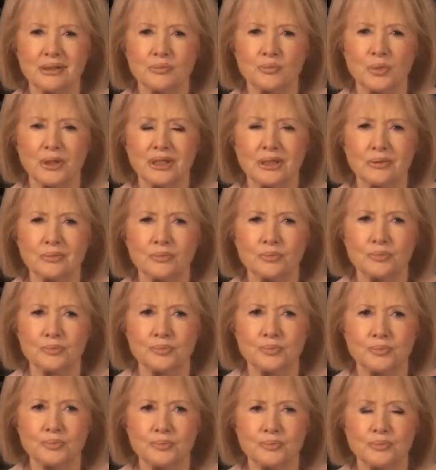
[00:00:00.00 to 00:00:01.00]
What
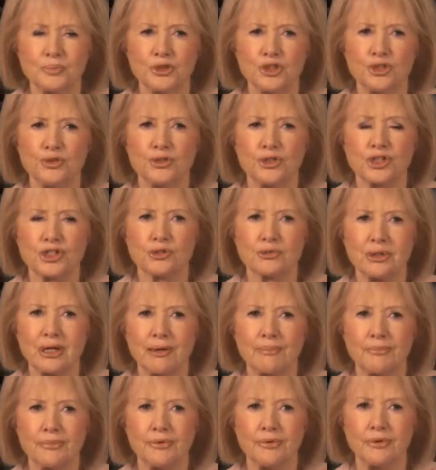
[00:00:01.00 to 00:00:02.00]
would you
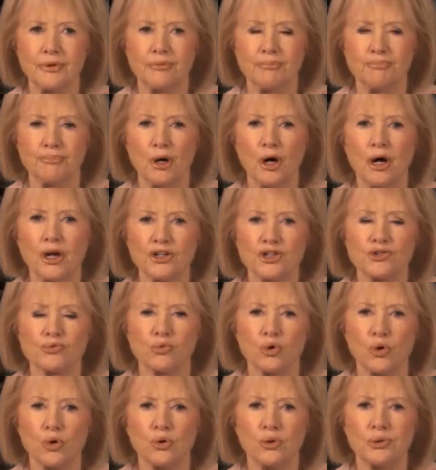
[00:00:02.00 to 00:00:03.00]
describe bonds'
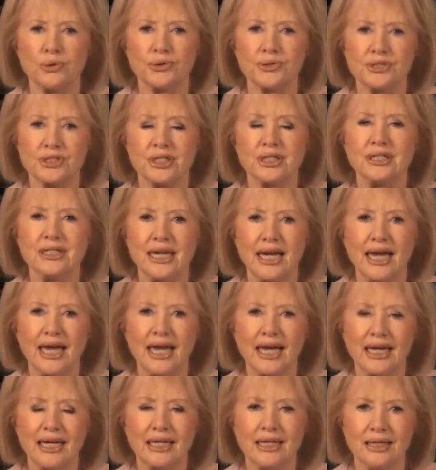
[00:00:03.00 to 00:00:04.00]
role
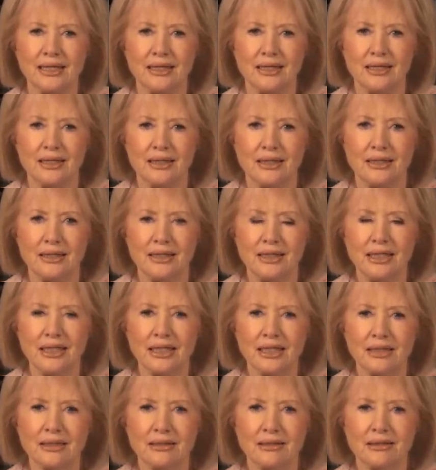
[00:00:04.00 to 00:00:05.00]
today
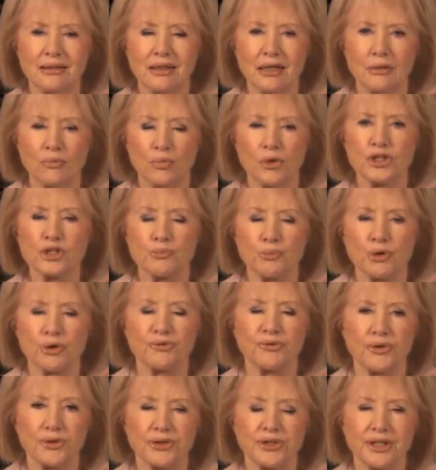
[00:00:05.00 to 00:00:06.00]
in one's
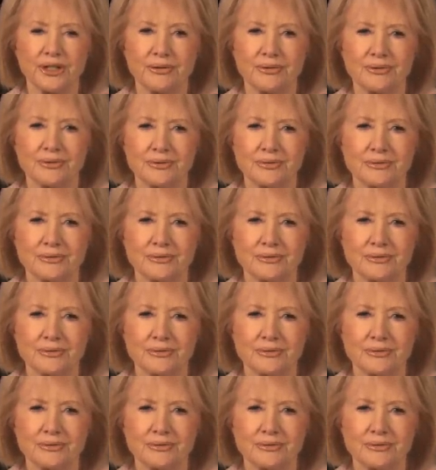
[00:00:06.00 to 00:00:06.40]
portfolio?